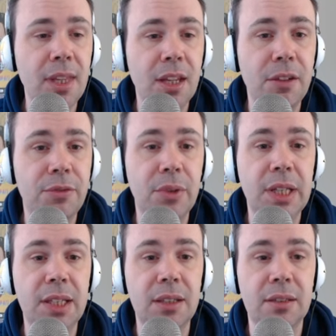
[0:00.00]
If
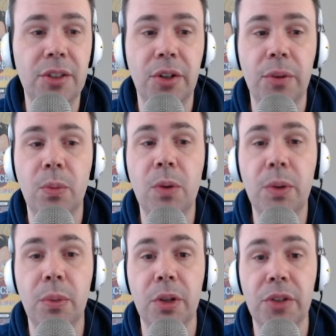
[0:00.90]
we, what
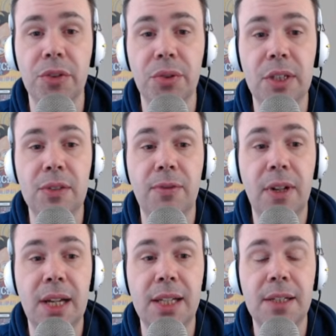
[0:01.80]
we want to do is
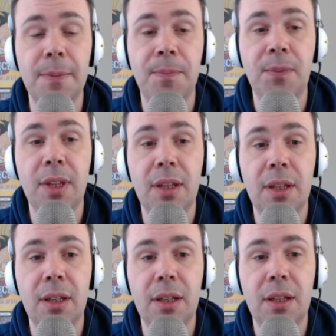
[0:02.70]
find
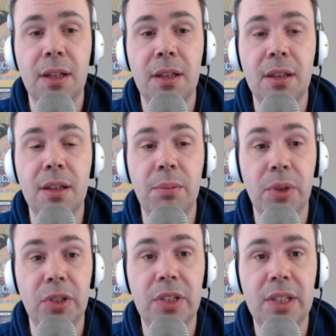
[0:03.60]
the
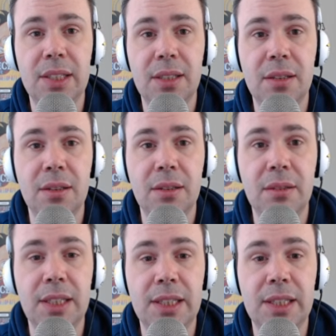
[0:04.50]
Burgess this